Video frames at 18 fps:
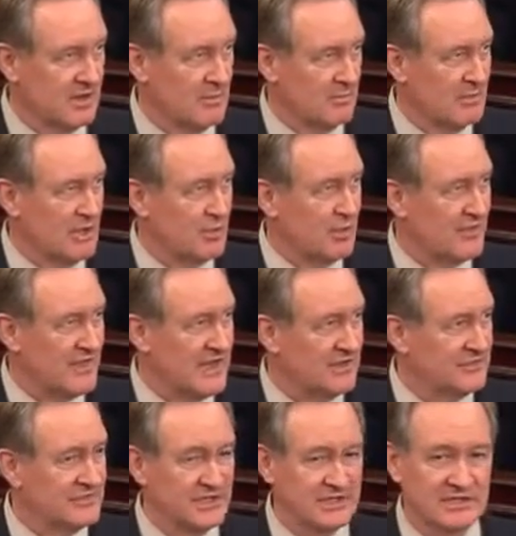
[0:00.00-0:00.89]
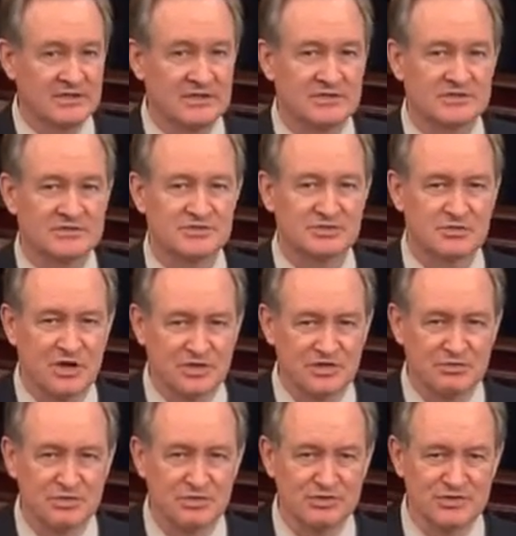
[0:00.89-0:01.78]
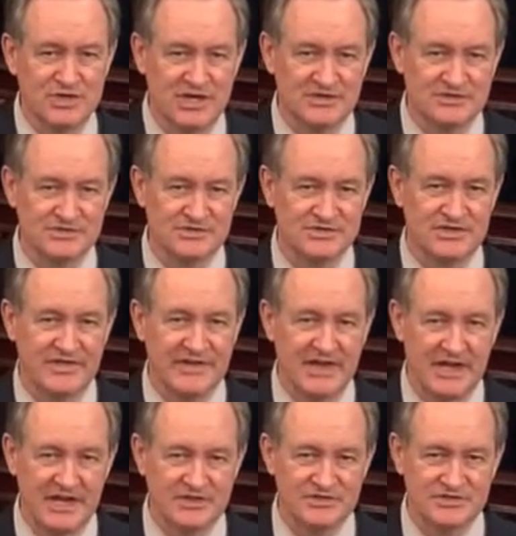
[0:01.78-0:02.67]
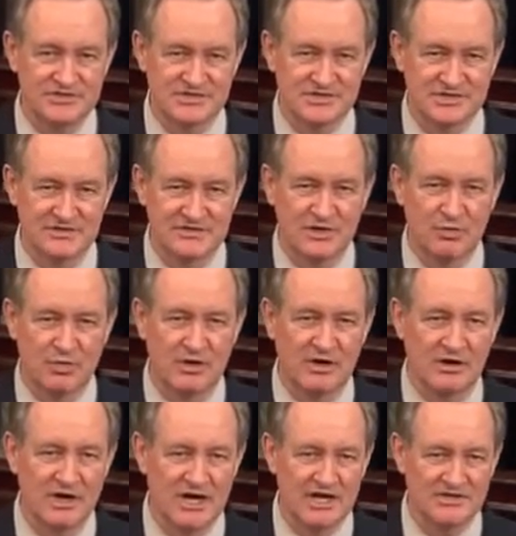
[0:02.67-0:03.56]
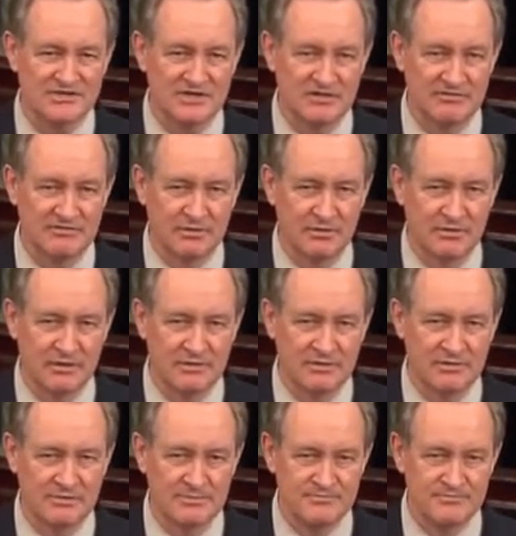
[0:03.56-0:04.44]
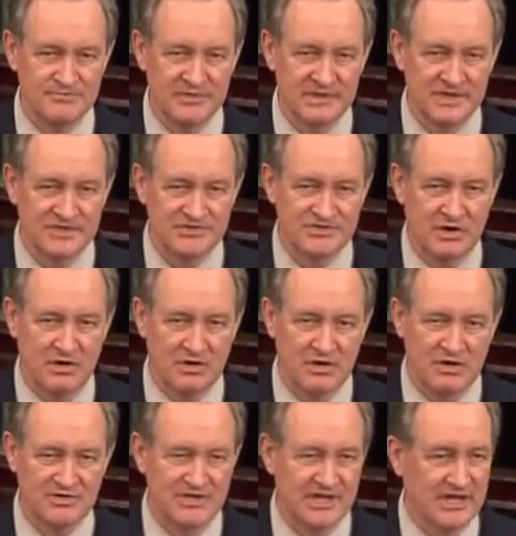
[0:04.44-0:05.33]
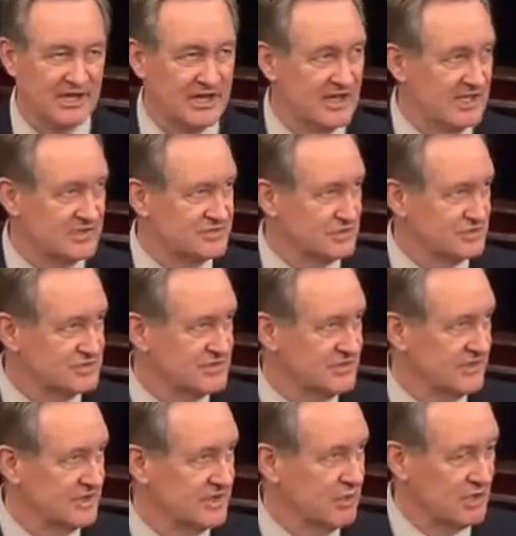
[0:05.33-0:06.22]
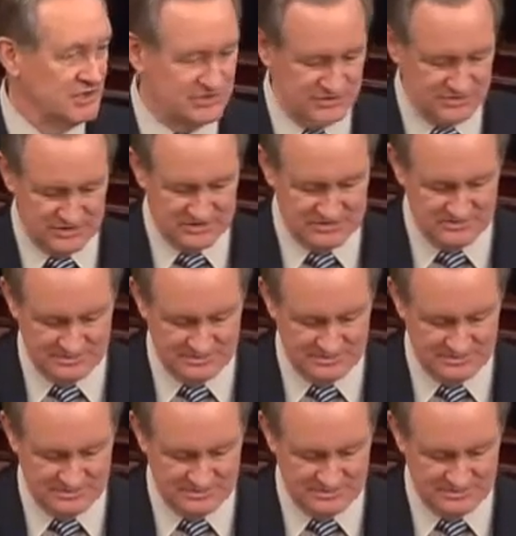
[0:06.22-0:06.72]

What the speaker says: But without the structural changes to the agency that we are asking for, it's hard to get answers to the question.